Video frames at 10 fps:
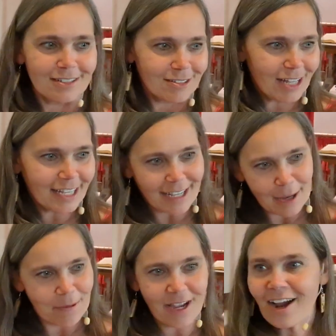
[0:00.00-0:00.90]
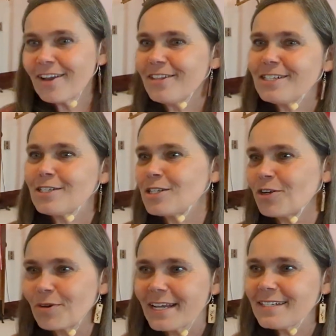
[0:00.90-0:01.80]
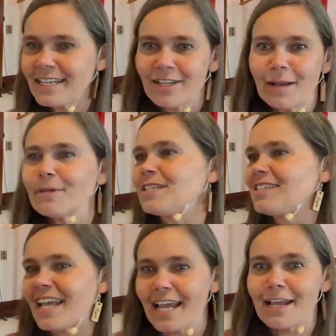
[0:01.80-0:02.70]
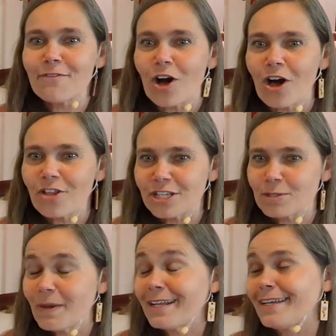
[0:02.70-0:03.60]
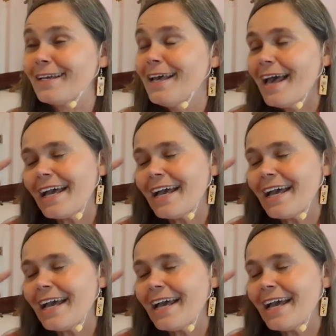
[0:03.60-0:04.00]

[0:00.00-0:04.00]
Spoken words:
APR. This is a great deal. I'm going to save all this money.